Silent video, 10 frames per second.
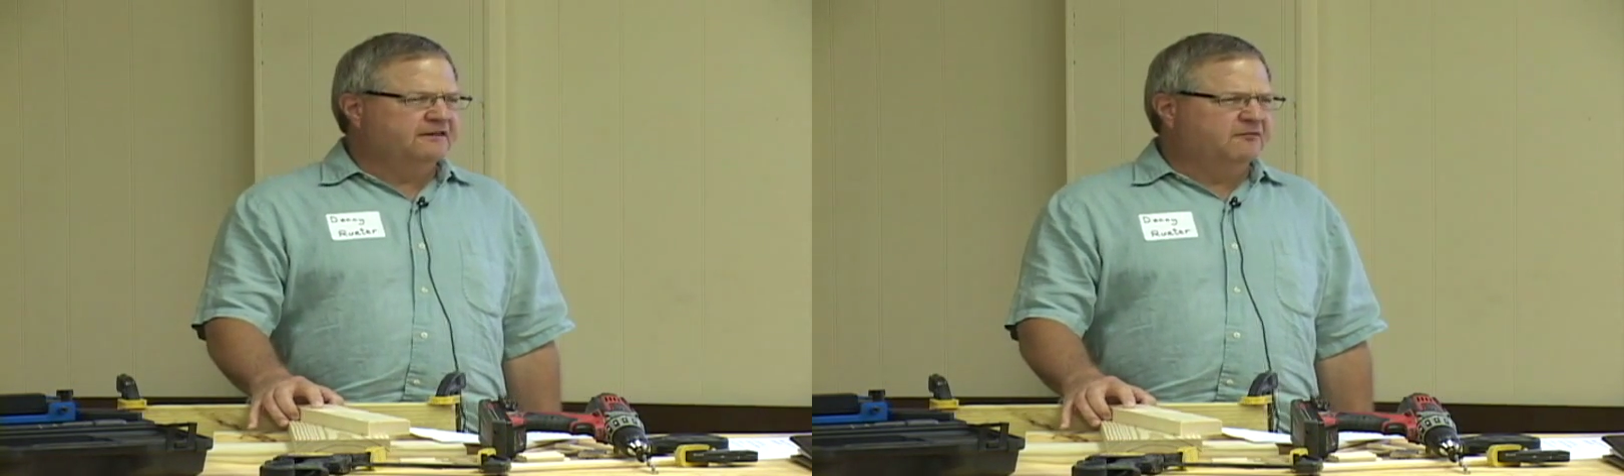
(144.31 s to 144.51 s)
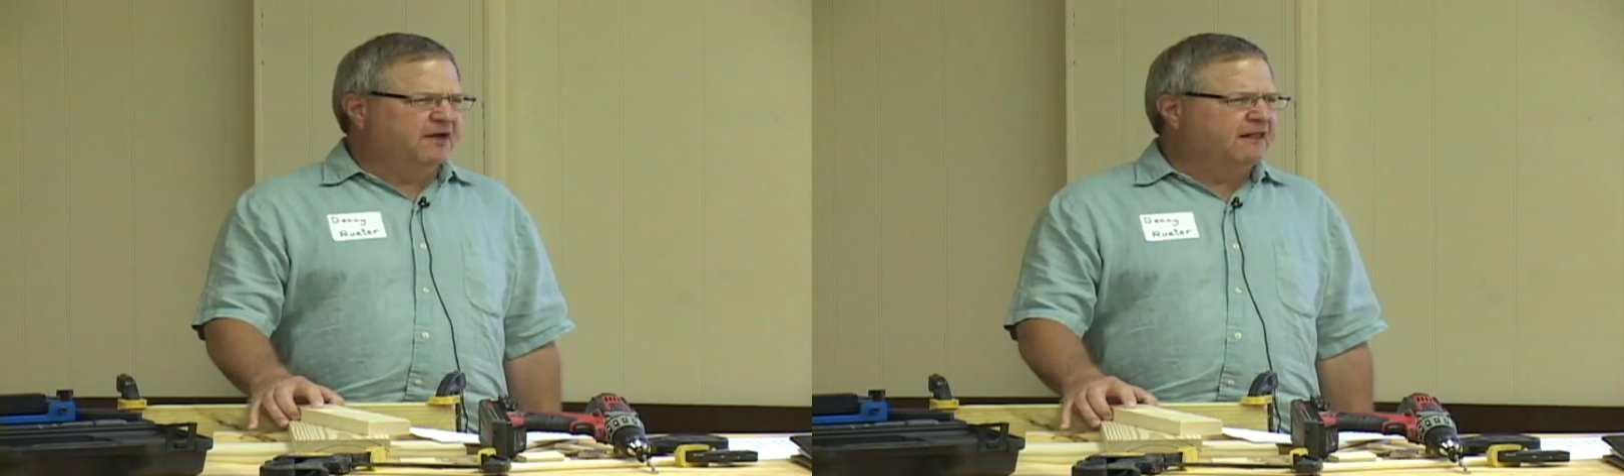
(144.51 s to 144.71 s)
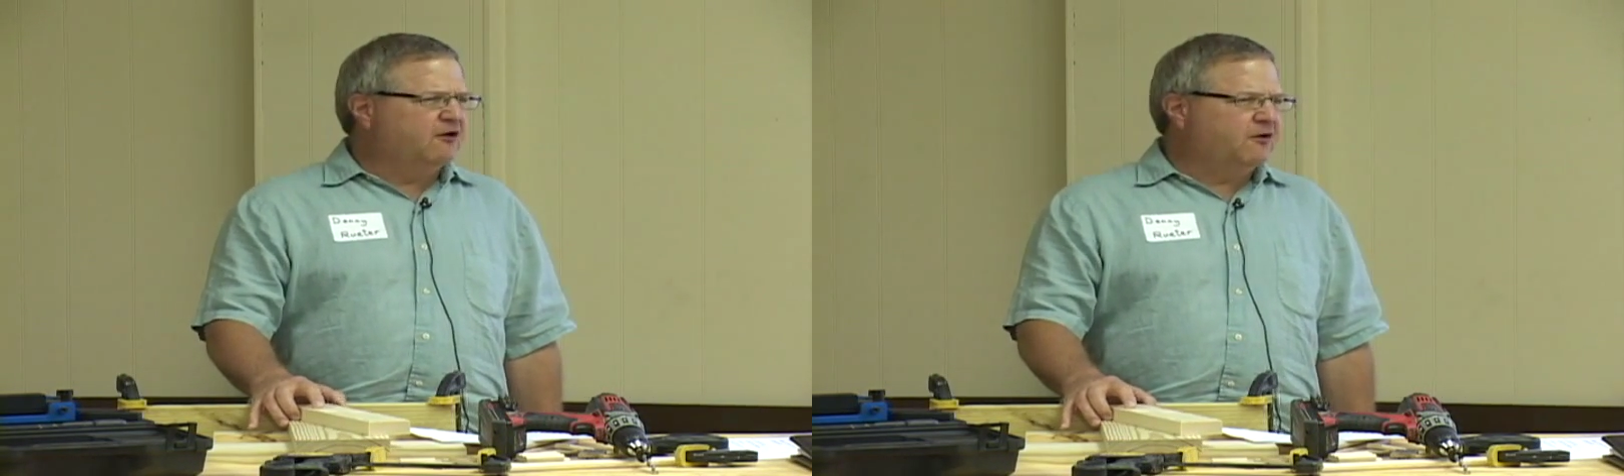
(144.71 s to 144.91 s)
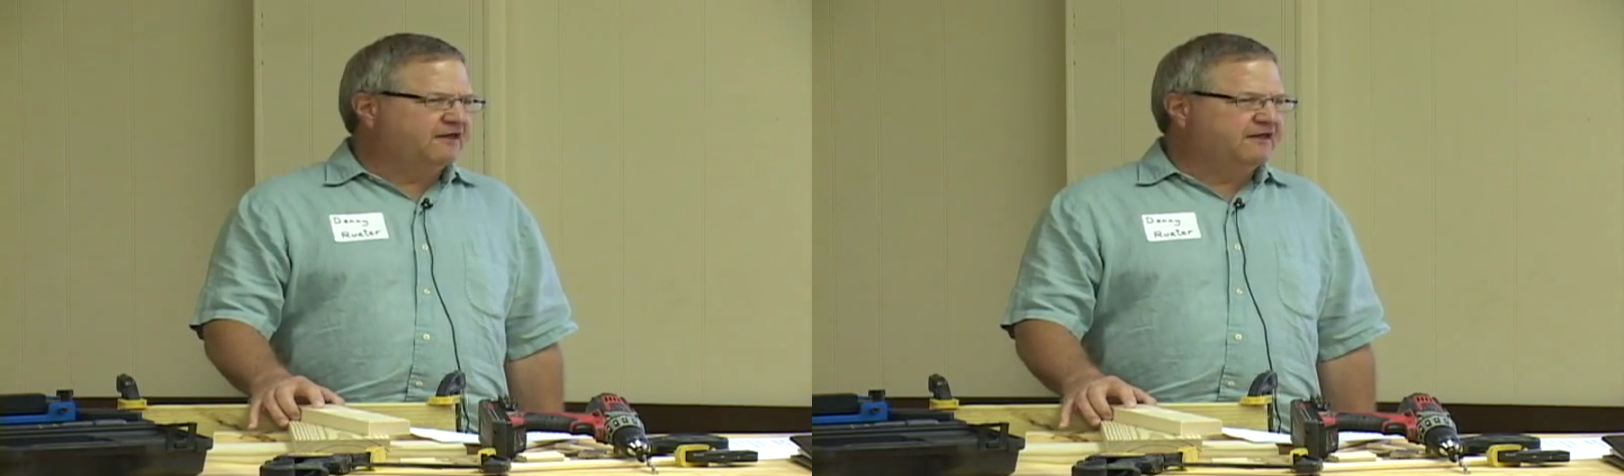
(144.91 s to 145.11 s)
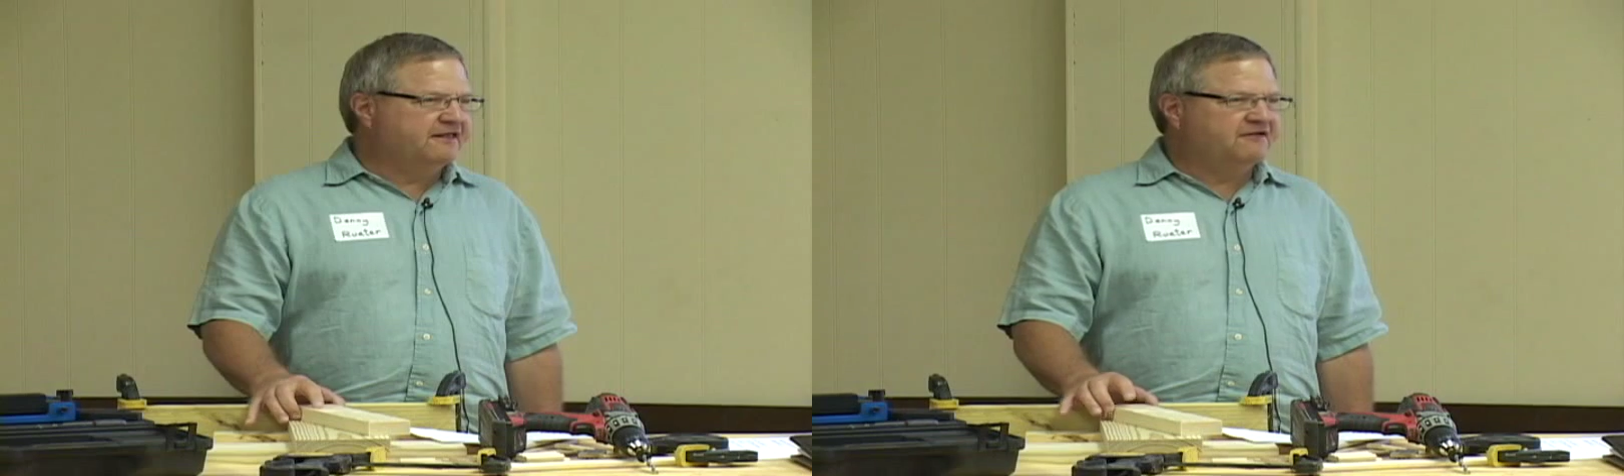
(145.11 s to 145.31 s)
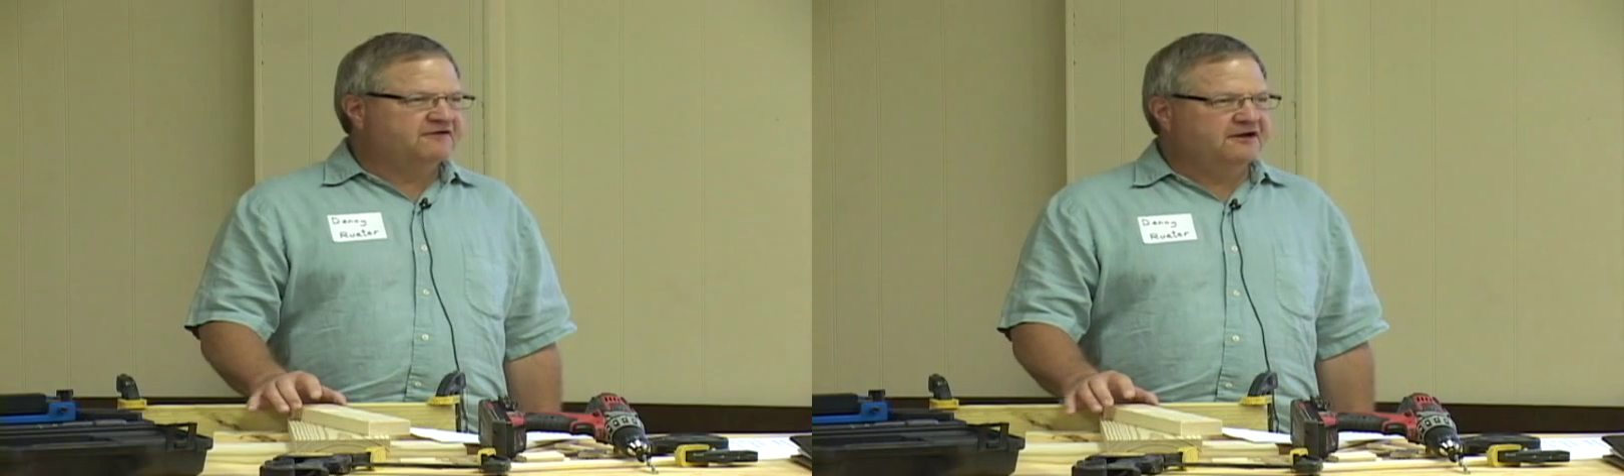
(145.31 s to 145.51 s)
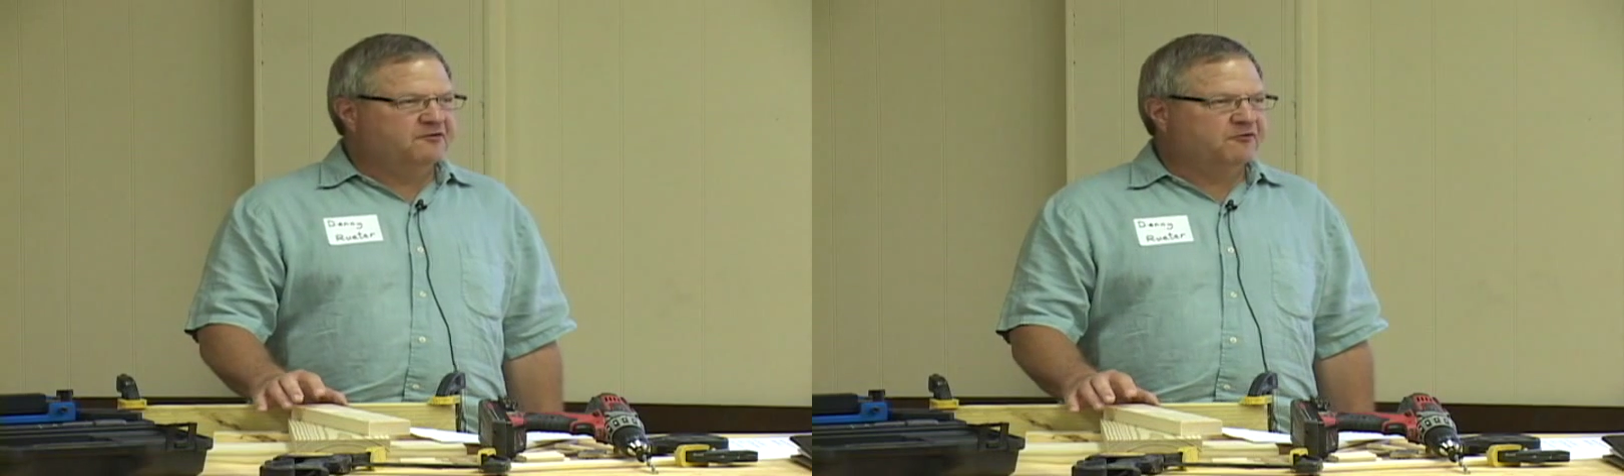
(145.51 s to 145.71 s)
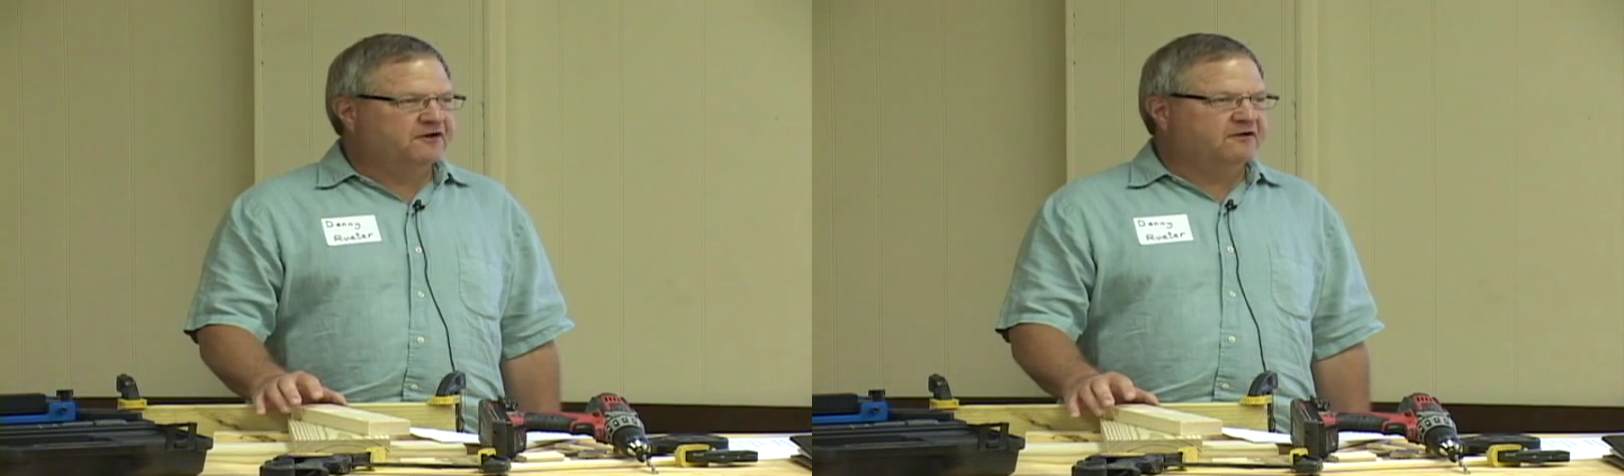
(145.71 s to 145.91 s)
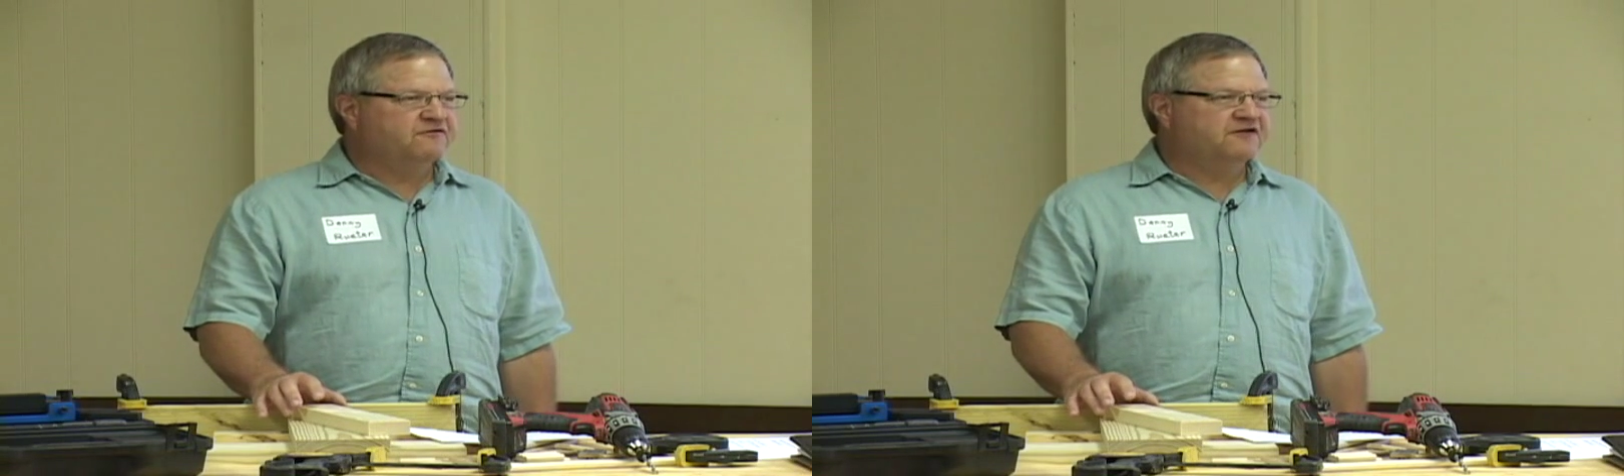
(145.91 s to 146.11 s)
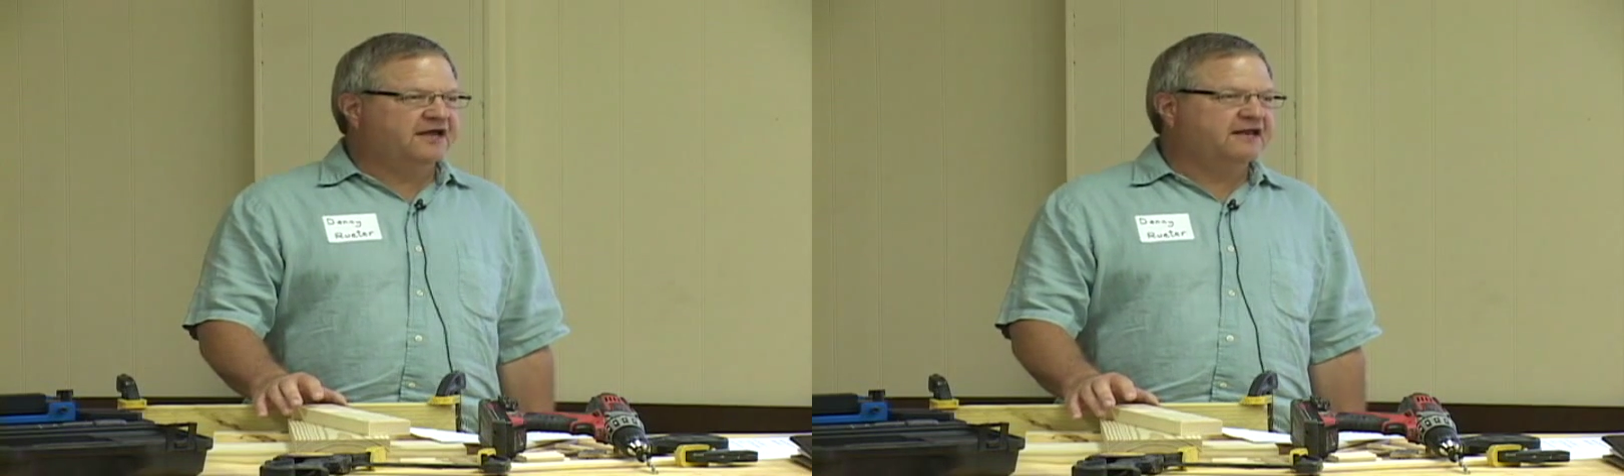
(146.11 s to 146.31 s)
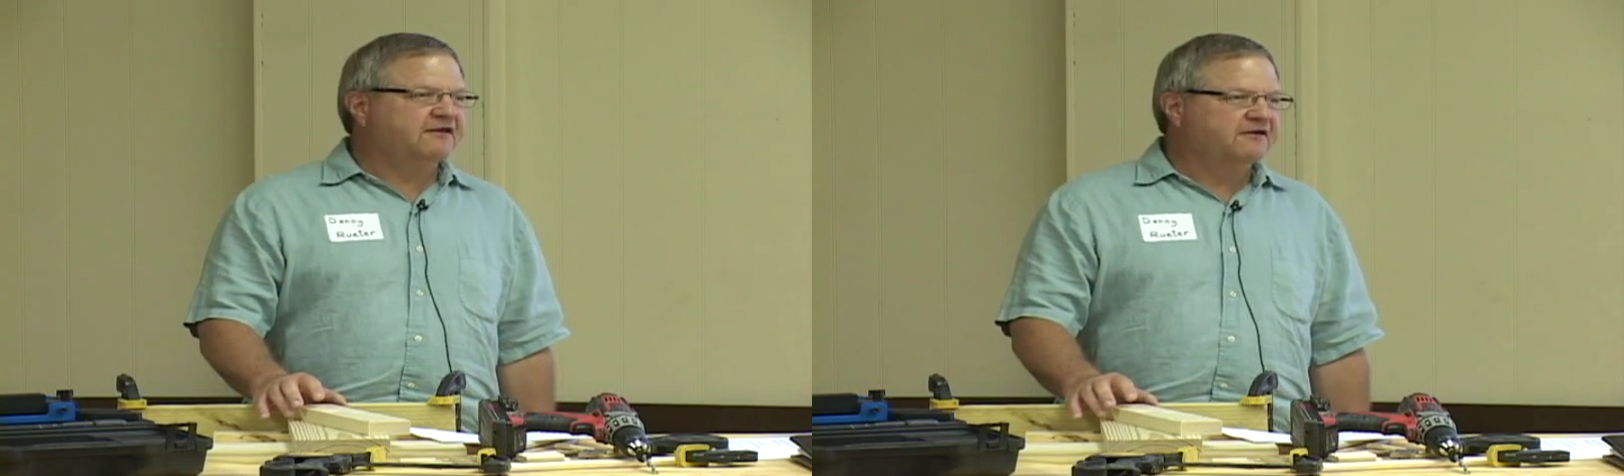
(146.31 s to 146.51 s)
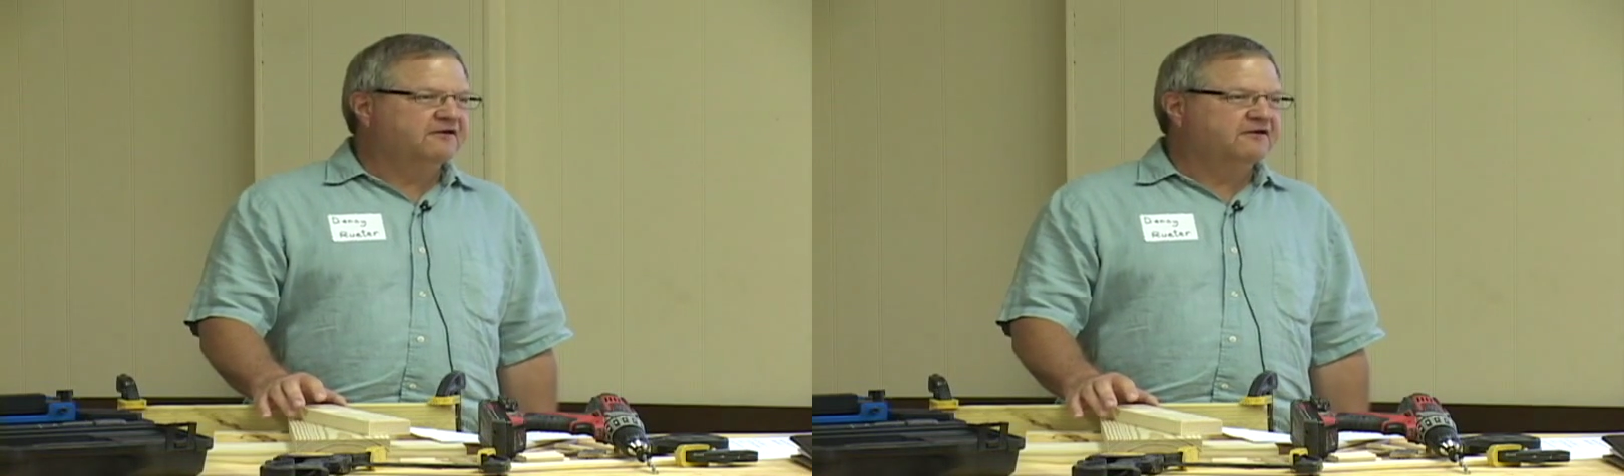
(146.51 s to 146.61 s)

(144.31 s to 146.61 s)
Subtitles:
Lamello, I think that's how you pronounce that,